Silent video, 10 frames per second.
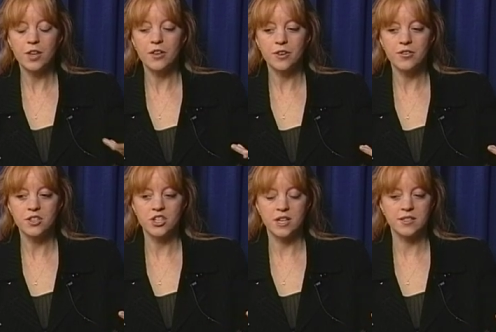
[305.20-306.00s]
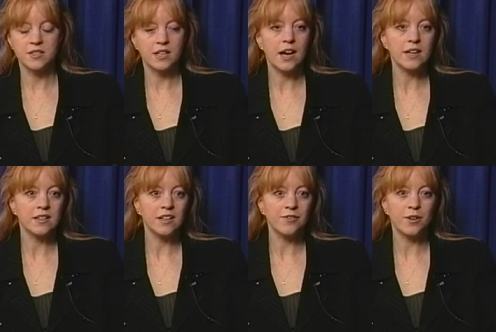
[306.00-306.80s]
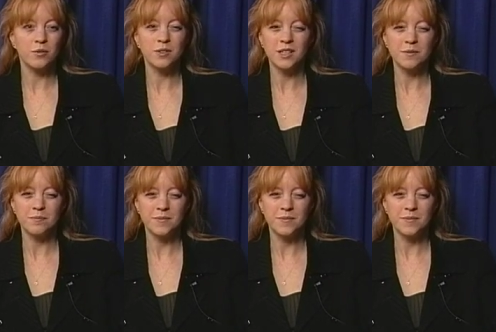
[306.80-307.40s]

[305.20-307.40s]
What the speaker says: thought that jazz had died, and I felt really